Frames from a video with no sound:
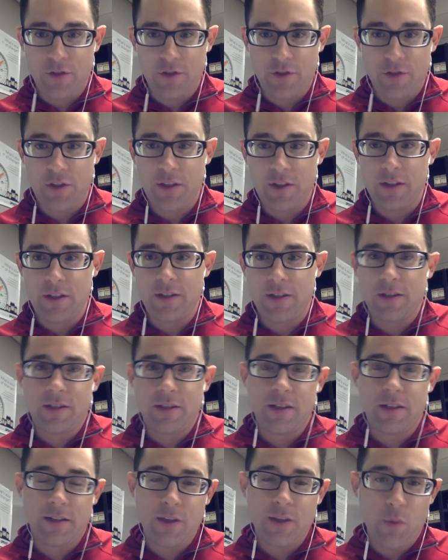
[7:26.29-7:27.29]
She's
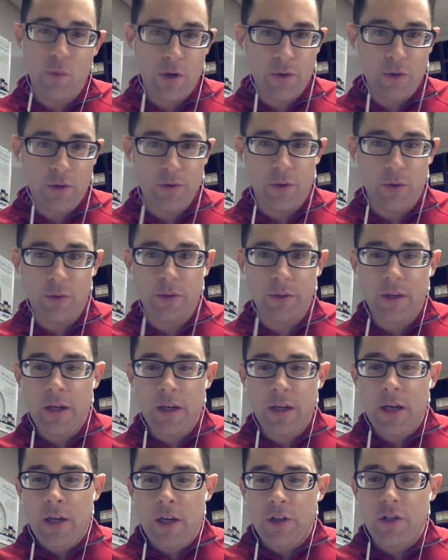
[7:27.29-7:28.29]
61 years old.
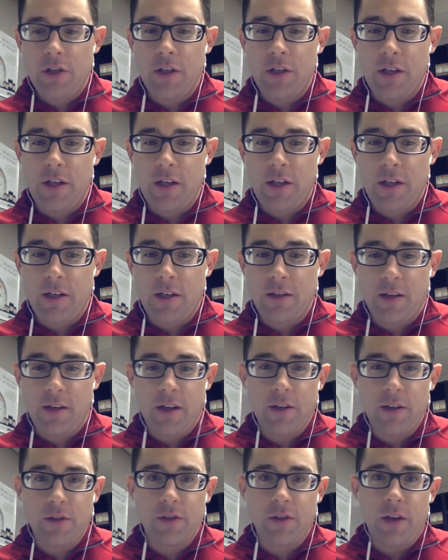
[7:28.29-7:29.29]
She
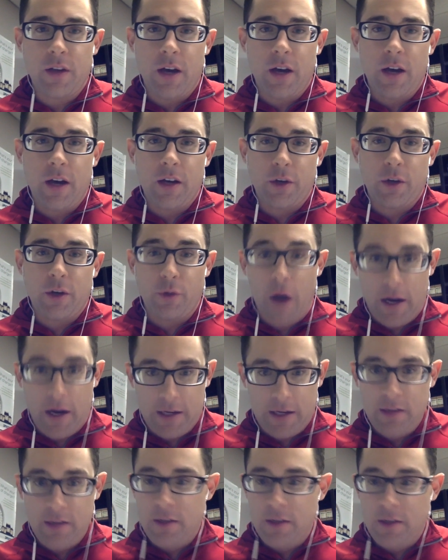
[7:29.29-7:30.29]
does
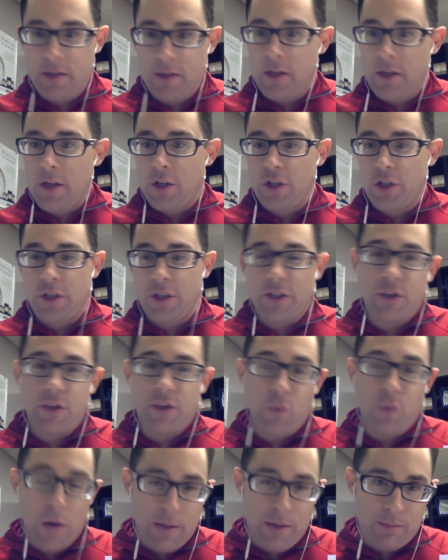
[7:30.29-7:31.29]
karate. She
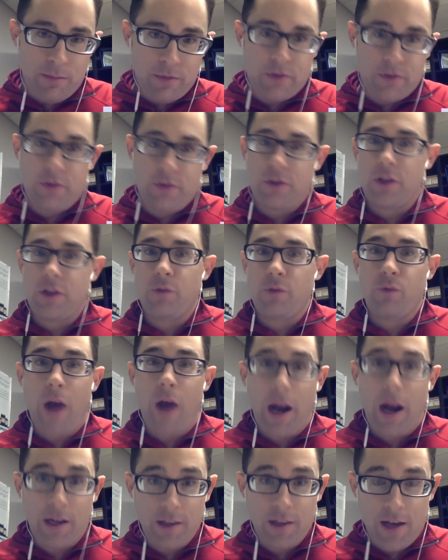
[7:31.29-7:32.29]
swims. She
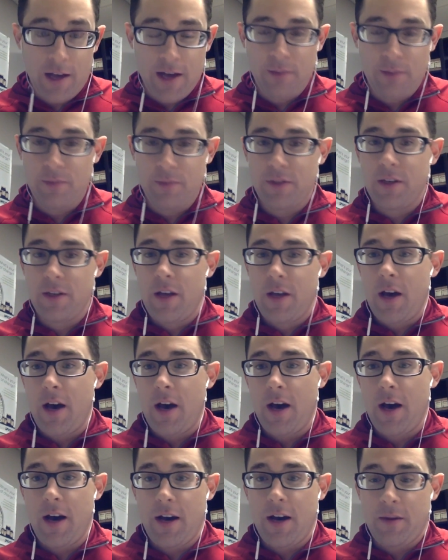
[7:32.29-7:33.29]
rock climbs.
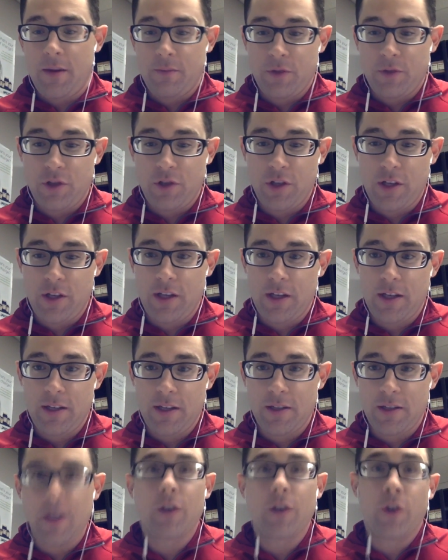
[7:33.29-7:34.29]
She
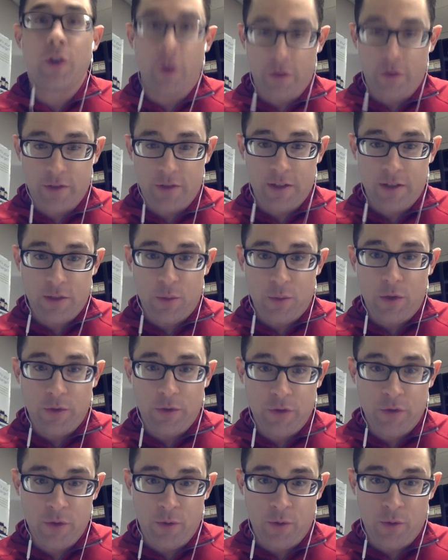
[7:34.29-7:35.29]
is a nurse as well
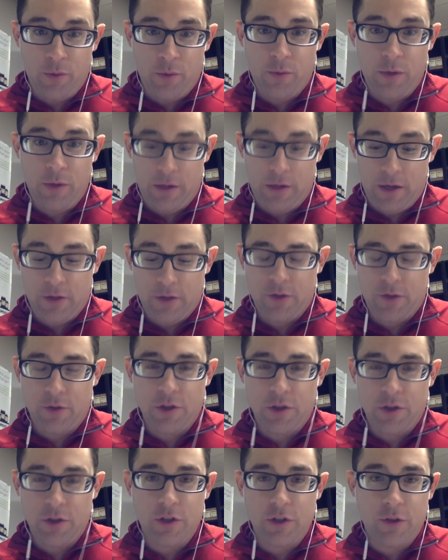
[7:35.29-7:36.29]
too. So
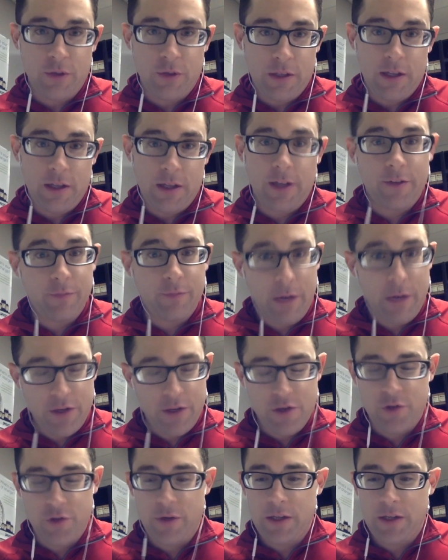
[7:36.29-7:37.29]
she's doing a lot of
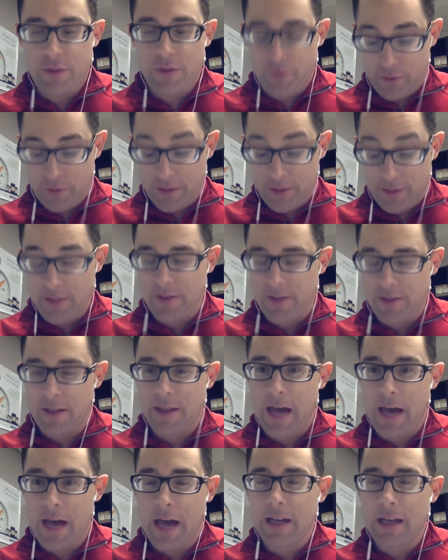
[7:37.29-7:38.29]
patient transfers, things like
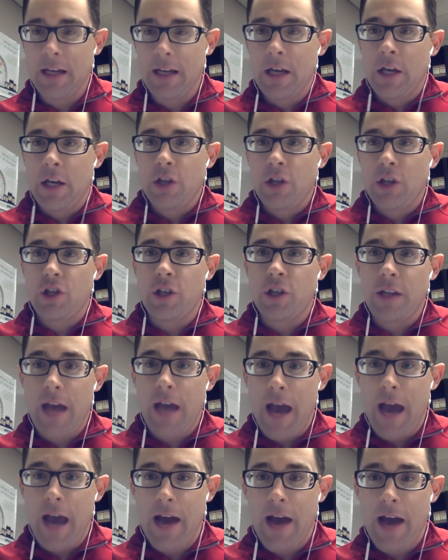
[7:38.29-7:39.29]
that. She
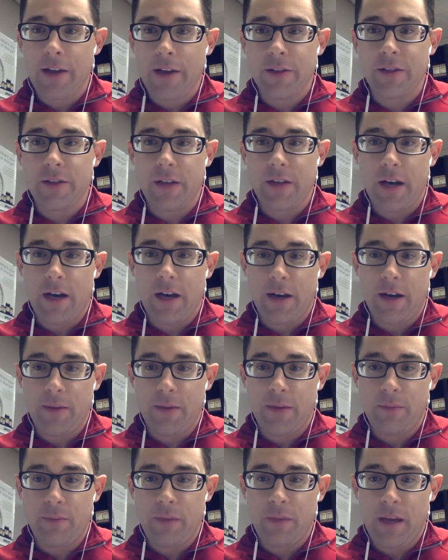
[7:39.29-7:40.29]
has
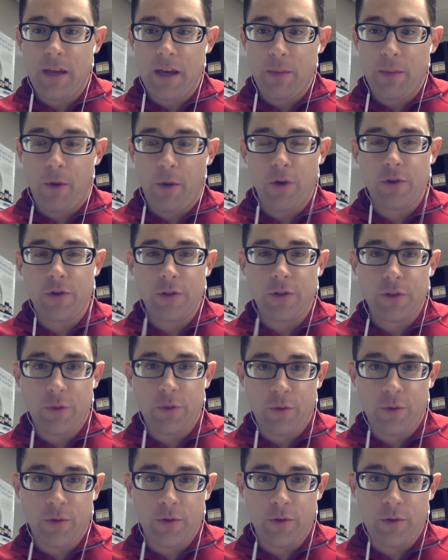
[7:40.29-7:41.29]
a partially
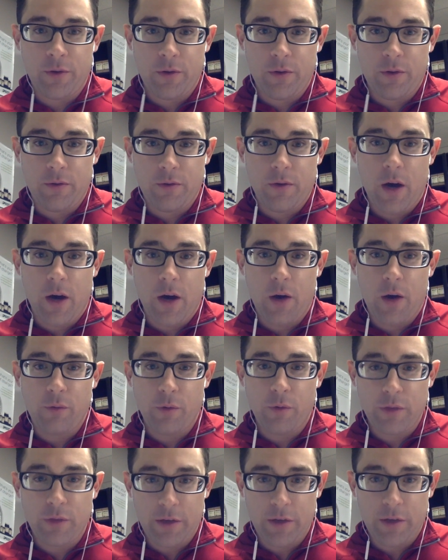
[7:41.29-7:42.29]
torn
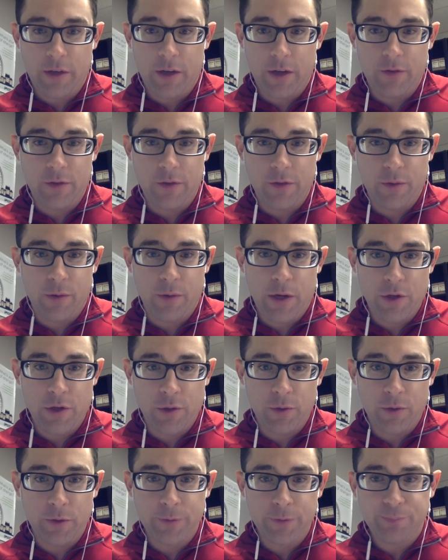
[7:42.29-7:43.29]
rotator cuff on her right
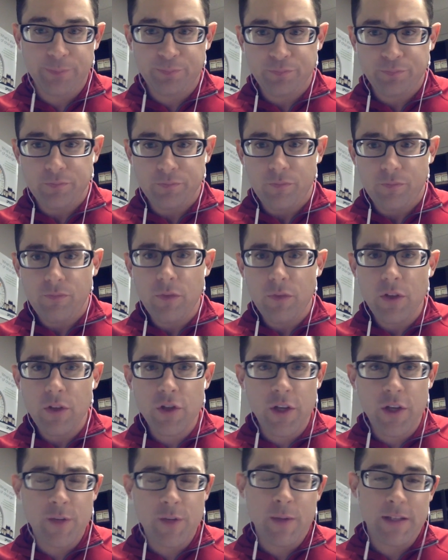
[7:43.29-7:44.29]
shoulder.
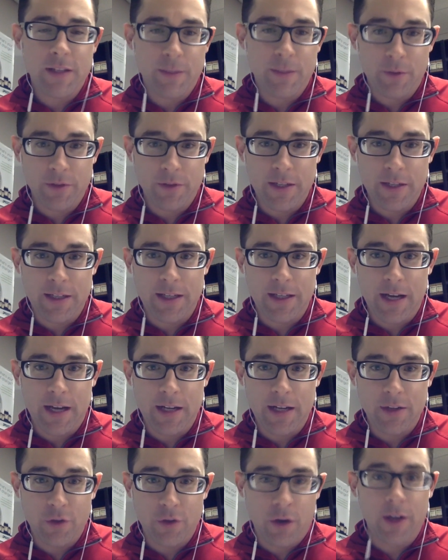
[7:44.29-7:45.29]
She has bicipital
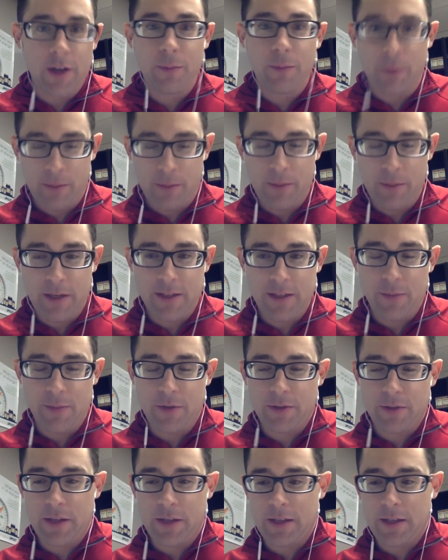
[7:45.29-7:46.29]
tendonitis, chronic
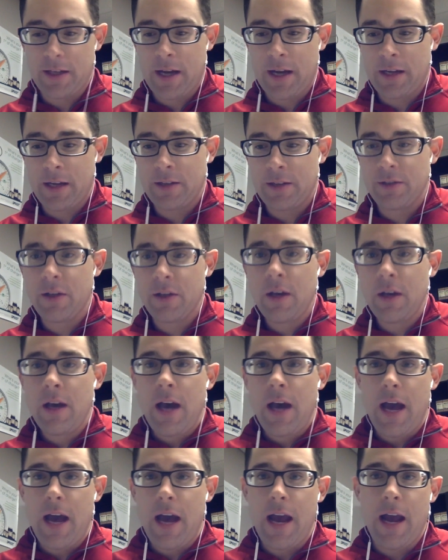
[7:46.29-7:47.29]
bicipital tendonitis,
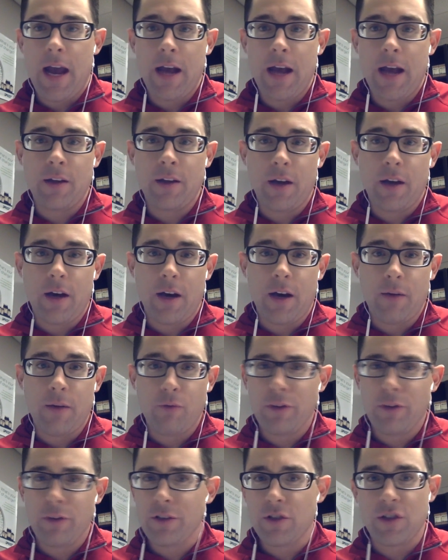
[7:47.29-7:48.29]
and
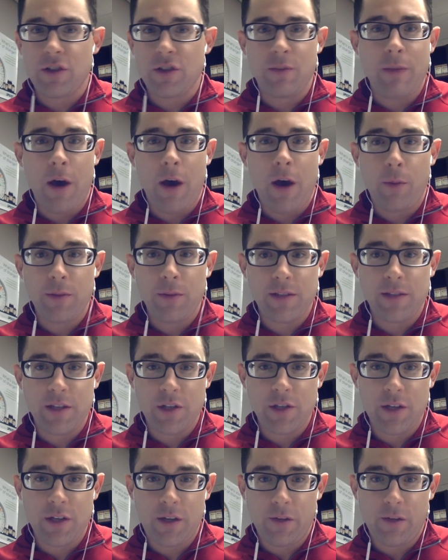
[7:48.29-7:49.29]
really just some
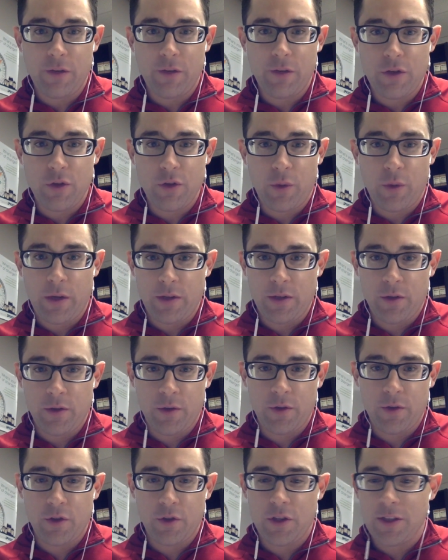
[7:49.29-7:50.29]
malpositioning of the joint.
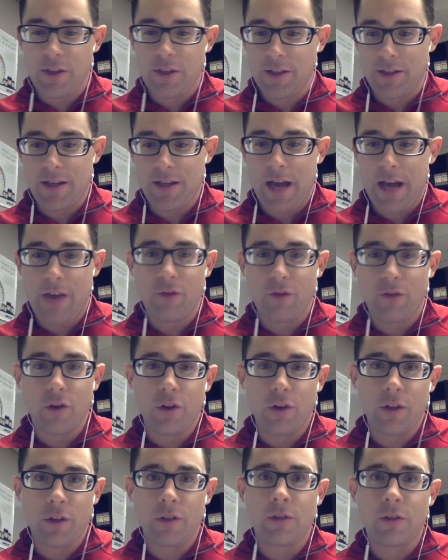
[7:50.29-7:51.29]
She doesn't have
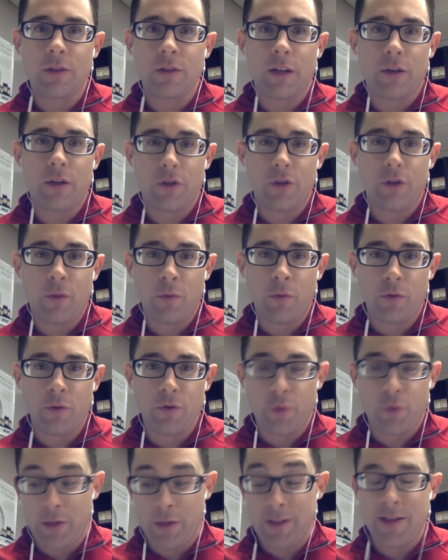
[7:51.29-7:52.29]
good glenohumeral
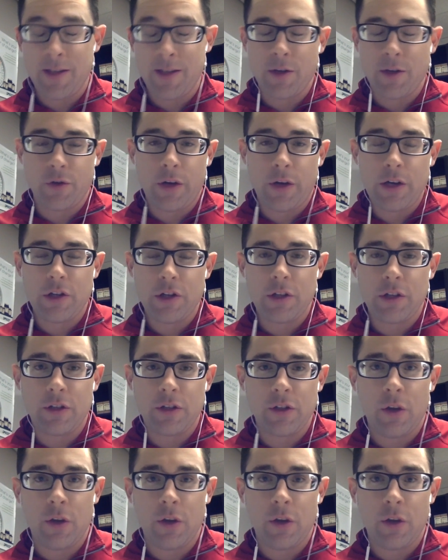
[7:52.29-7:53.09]
joint centration.